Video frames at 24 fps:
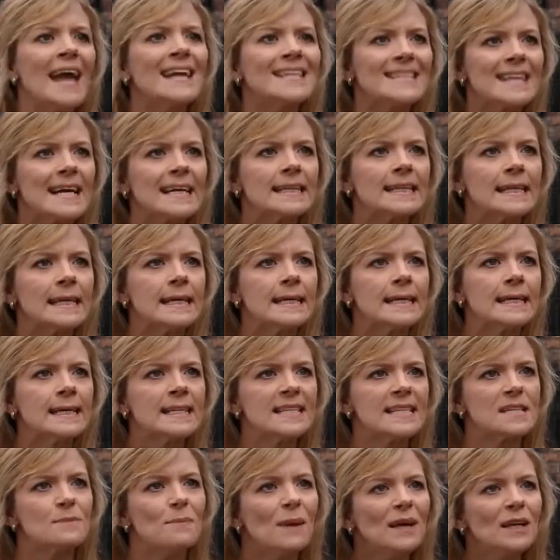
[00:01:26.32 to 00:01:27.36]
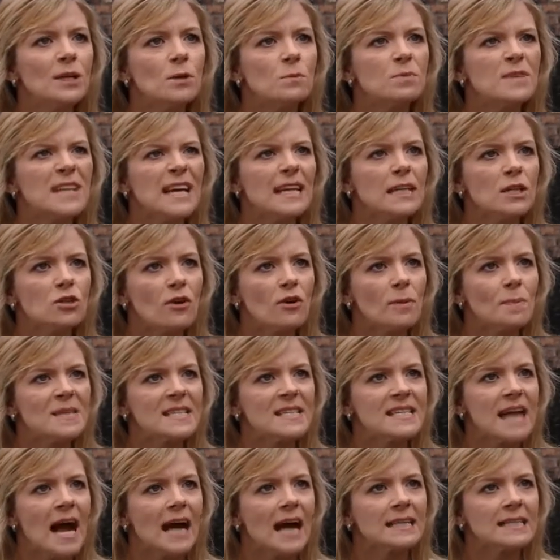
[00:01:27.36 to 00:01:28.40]
Yeah, exactly. So man up, get a grip and
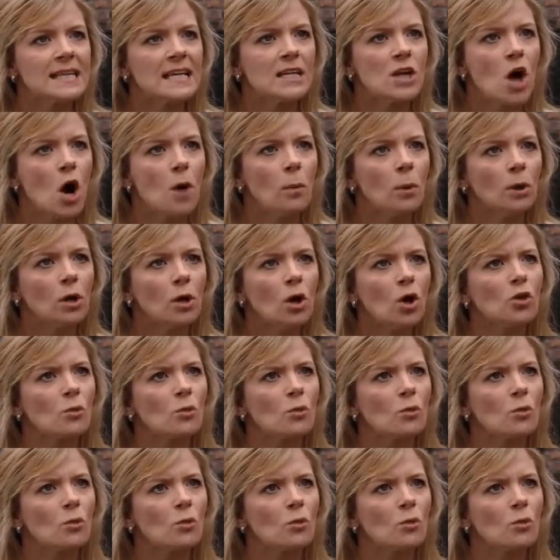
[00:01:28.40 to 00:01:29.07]
start acting normal.